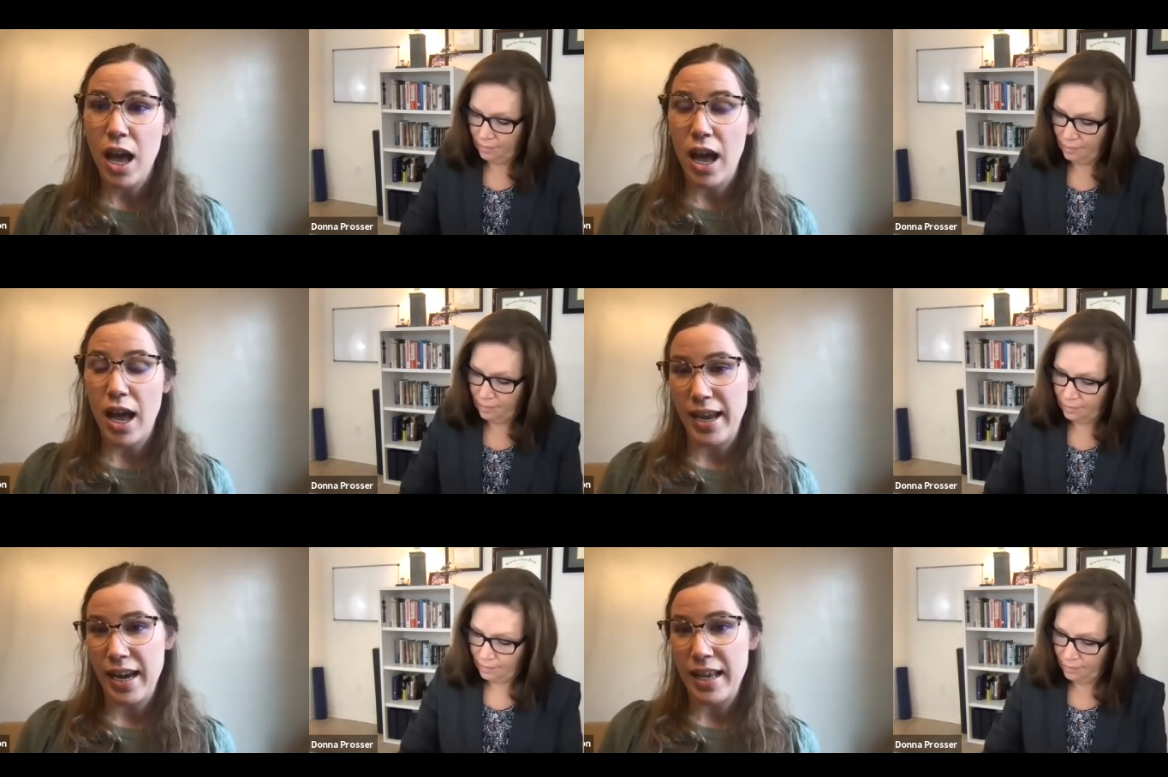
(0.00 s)

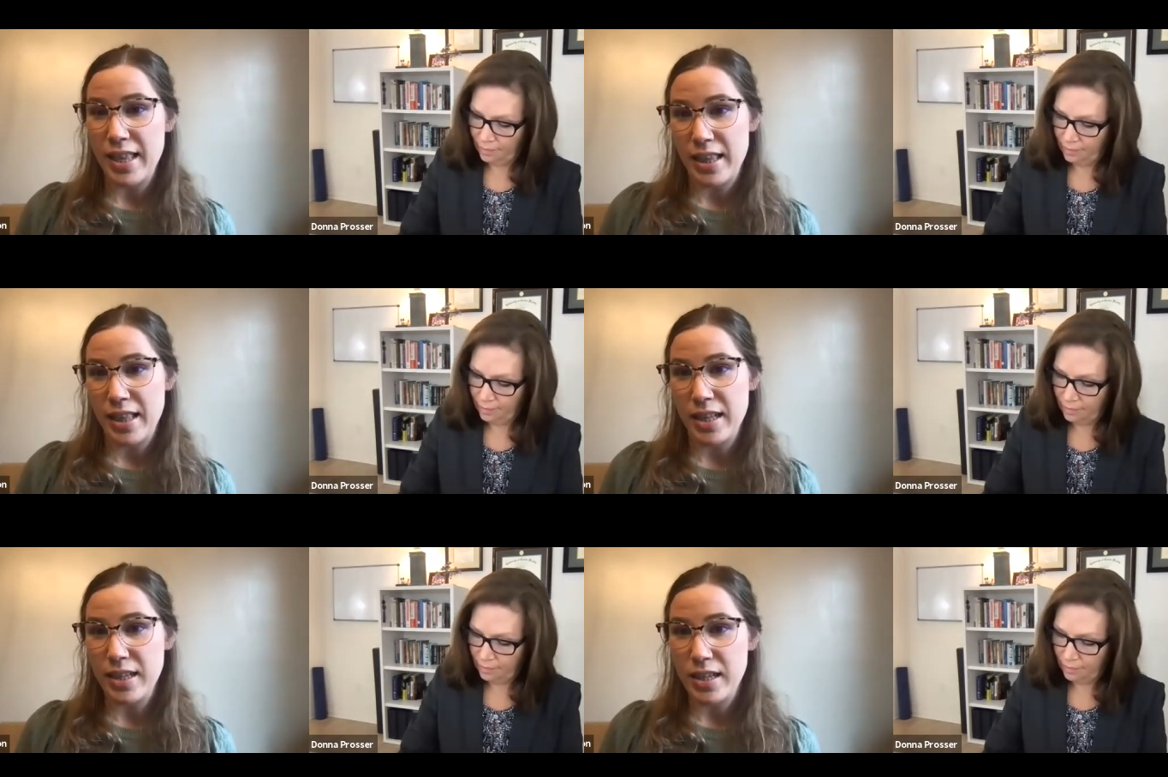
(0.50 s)
Speaker 1: Again, I
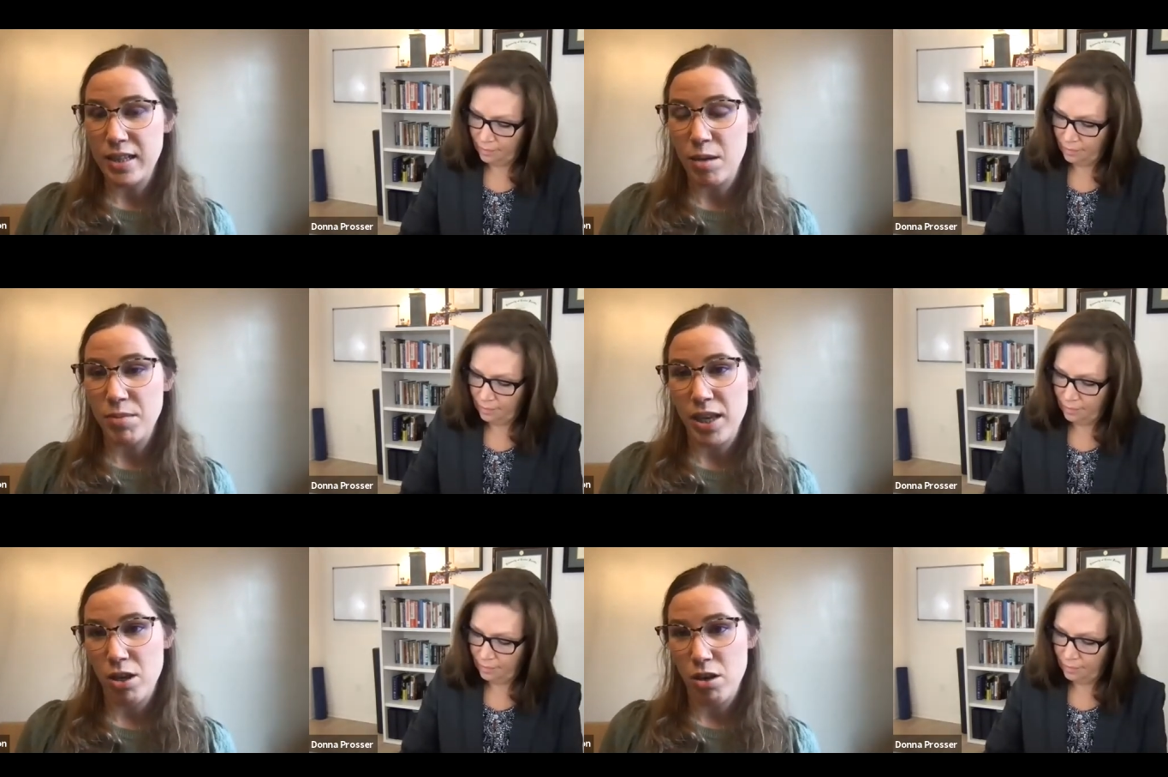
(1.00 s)
think this is
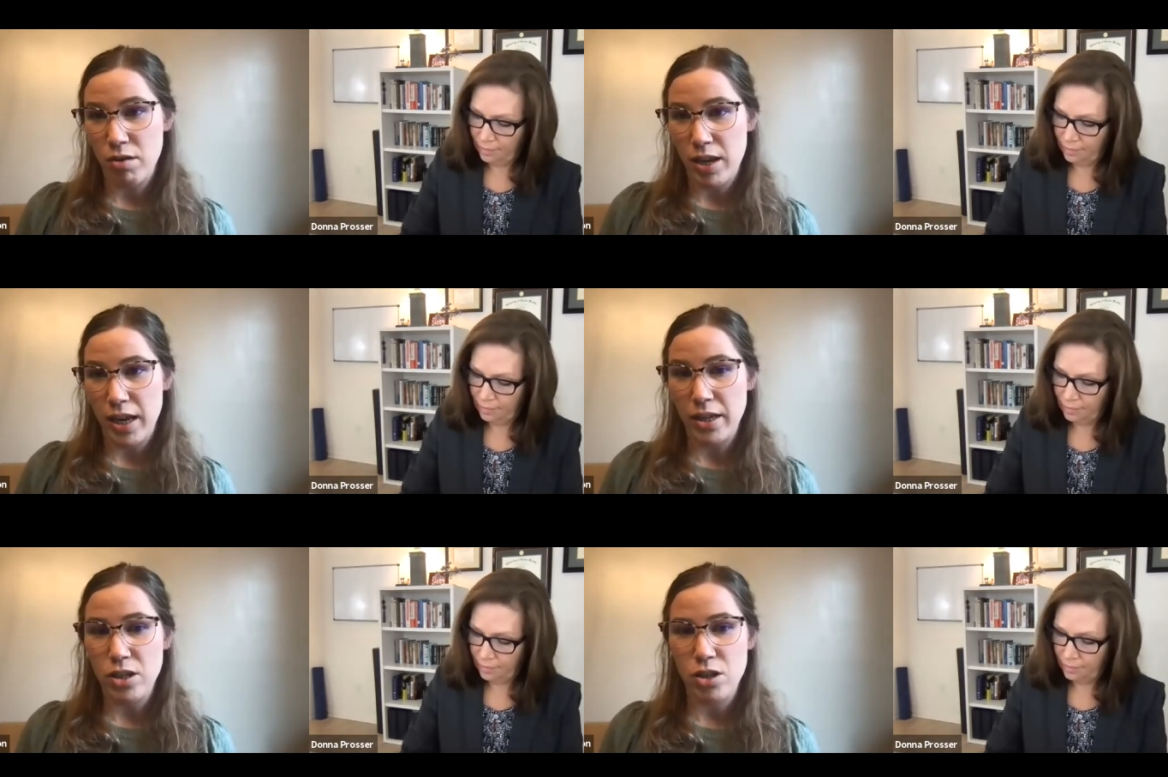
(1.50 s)
something
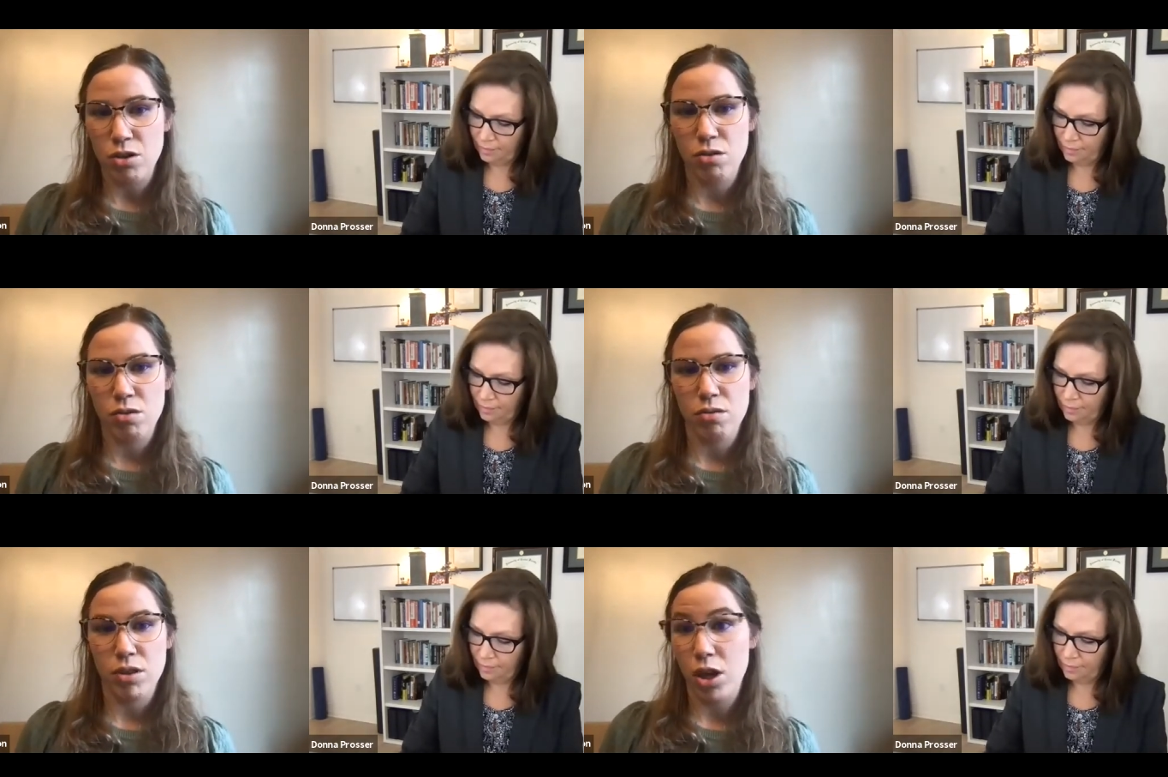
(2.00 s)
unique
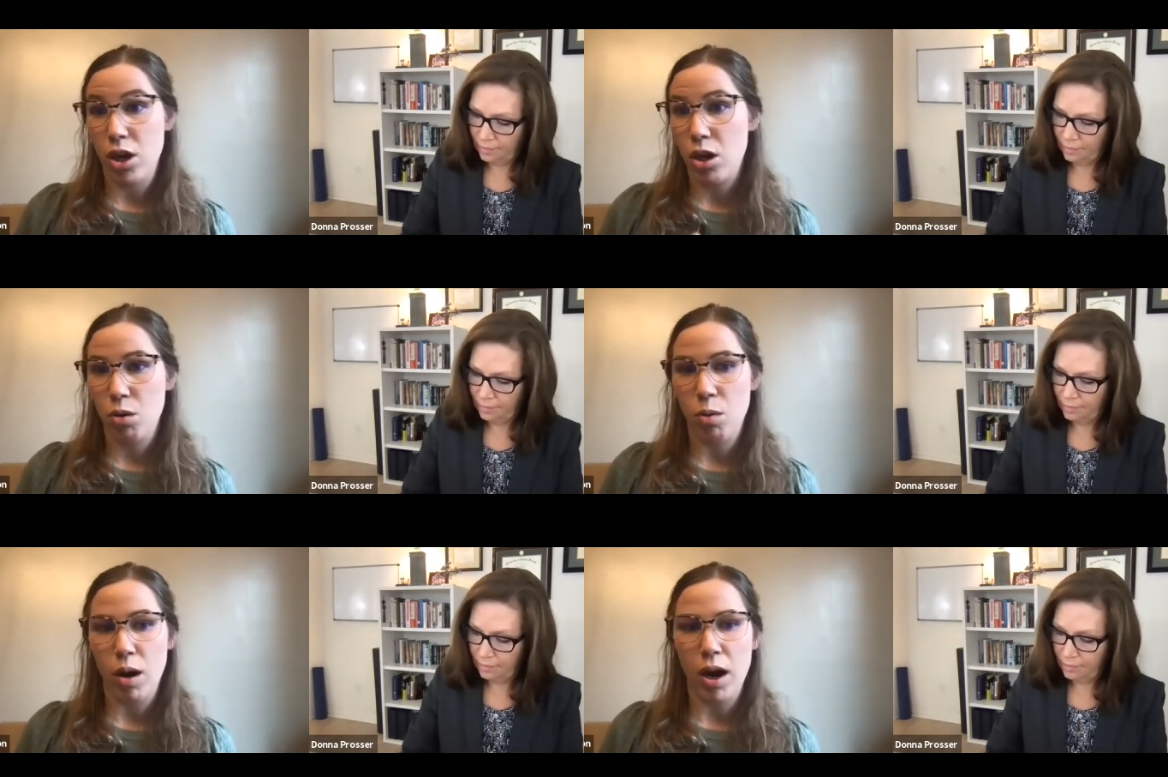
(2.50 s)
to the
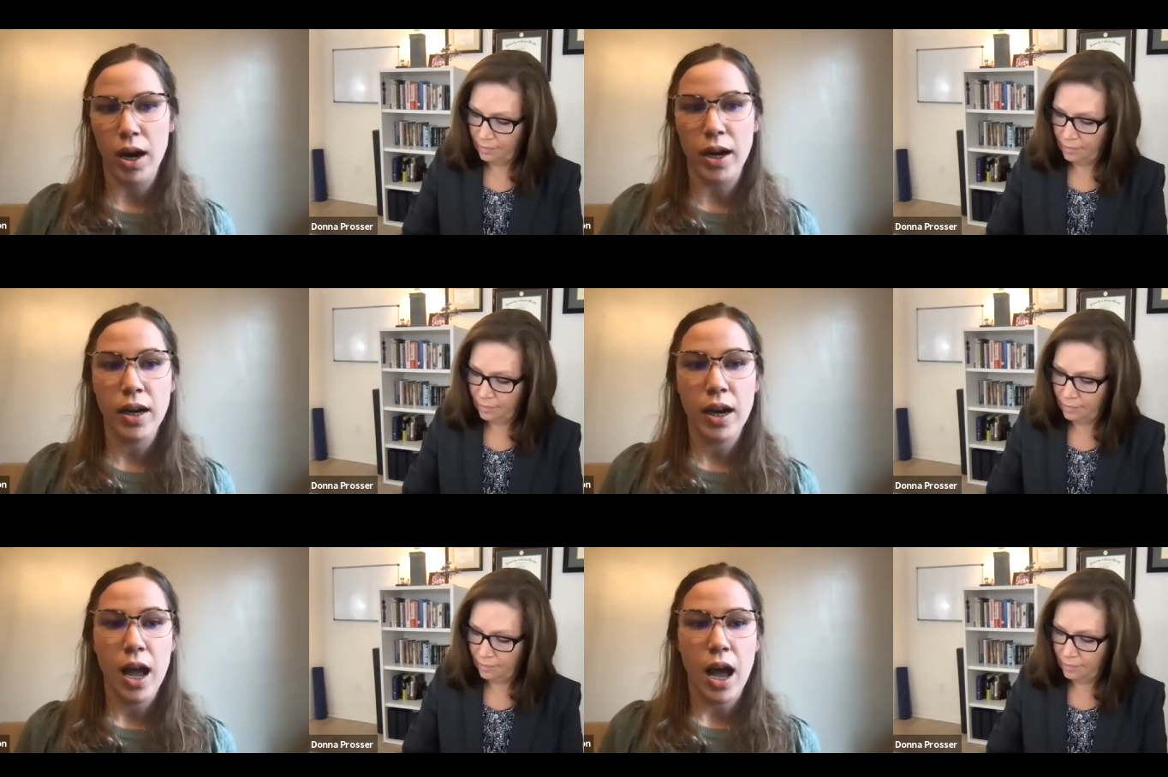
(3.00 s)
O R.